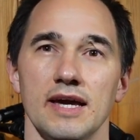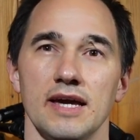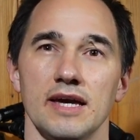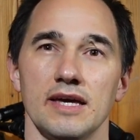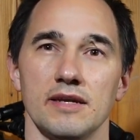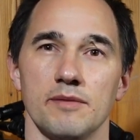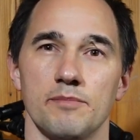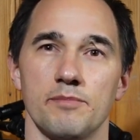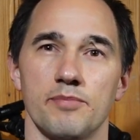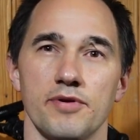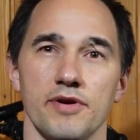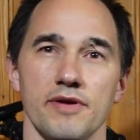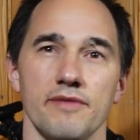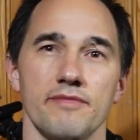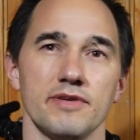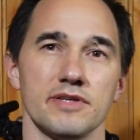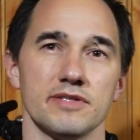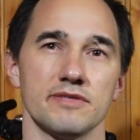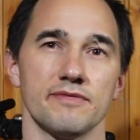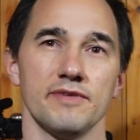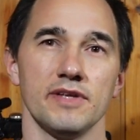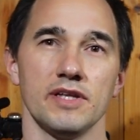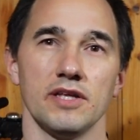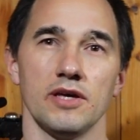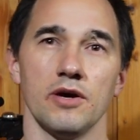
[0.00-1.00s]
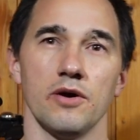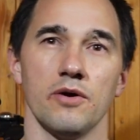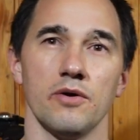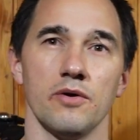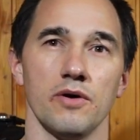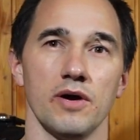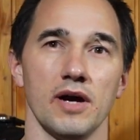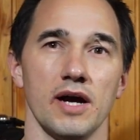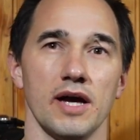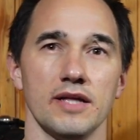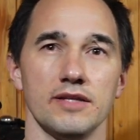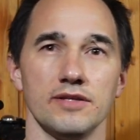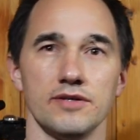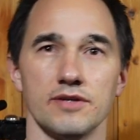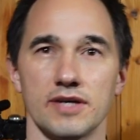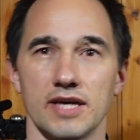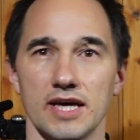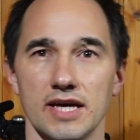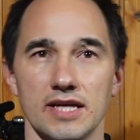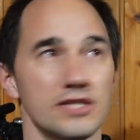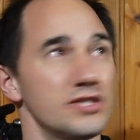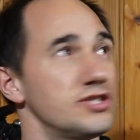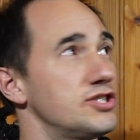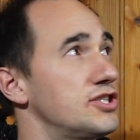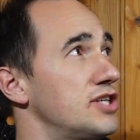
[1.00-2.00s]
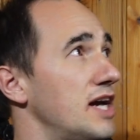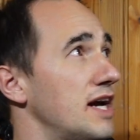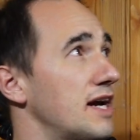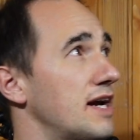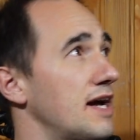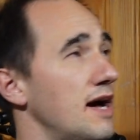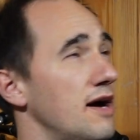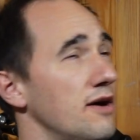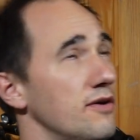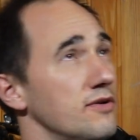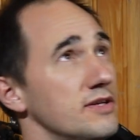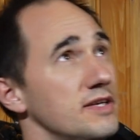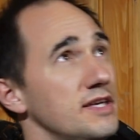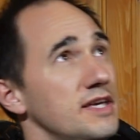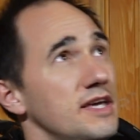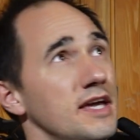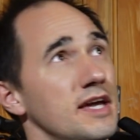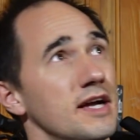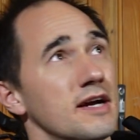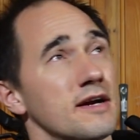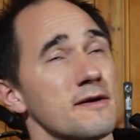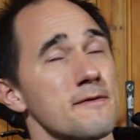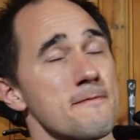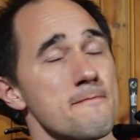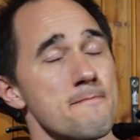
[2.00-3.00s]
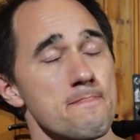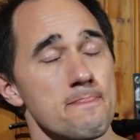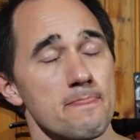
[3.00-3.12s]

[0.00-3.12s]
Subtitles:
in a previous video and you can check out here.